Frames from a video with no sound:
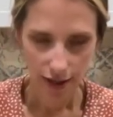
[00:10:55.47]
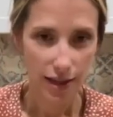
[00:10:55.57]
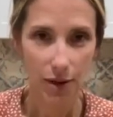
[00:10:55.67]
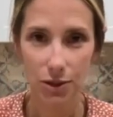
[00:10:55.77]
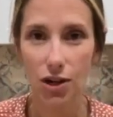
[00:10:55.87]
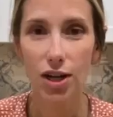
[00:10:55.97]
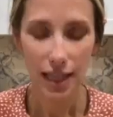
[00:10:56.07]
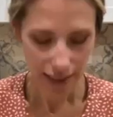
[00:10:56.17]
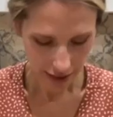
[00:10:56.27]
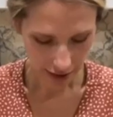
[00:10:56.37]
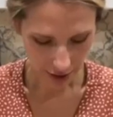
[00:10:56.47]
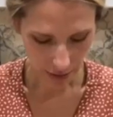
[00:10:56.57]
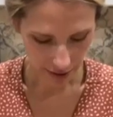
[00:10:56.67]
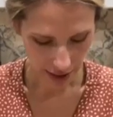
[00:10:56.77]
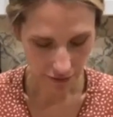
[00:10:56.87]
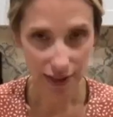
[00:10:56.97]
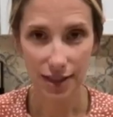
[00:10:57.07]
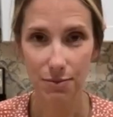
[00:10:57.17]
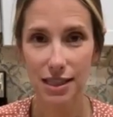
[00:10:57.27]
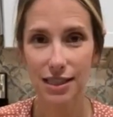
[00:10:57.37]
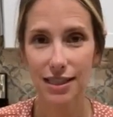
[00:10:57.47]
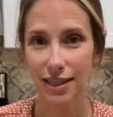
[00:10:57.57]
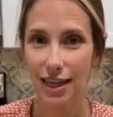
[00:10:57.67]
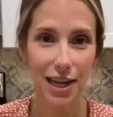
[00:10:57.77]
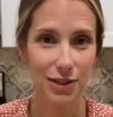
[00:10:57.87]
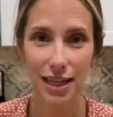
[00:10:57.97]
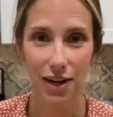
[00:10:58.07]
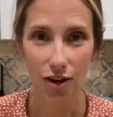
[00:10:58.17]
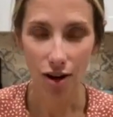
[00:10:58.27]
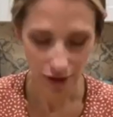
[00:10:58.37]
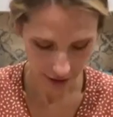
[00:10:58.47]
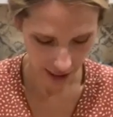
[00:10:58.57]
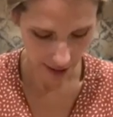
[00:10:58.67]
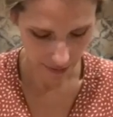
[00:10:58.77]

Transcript: That was all I needed in my life, is some Sicilian. I used to get it all the time.